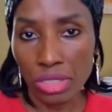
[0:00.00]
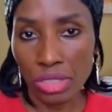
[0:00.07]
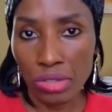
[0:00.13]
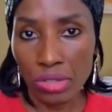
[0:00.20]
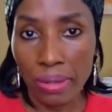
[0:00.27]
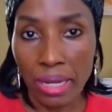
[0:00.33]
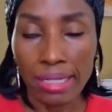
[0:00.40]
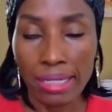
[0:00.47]

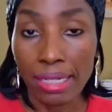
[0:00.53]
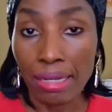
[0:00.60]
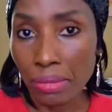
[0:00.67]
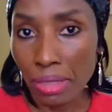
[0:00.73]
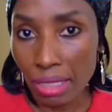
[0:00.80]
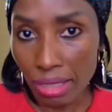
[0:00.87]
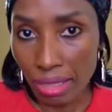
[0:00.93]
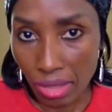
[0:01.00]
you about it,
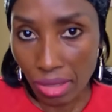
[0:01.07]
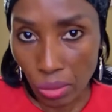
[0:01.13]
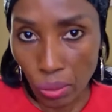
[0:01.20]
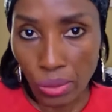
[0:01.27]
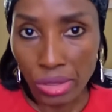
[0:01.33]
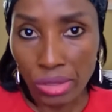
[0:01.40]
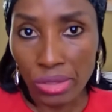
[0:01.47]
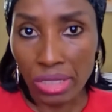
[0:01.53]
I'm a
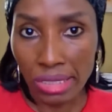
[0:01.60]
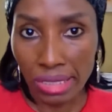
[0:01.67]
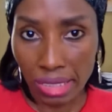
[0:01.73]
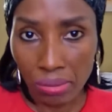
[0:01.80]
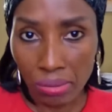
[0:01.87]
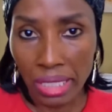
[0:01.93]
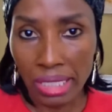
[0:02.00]
lawyer on the deal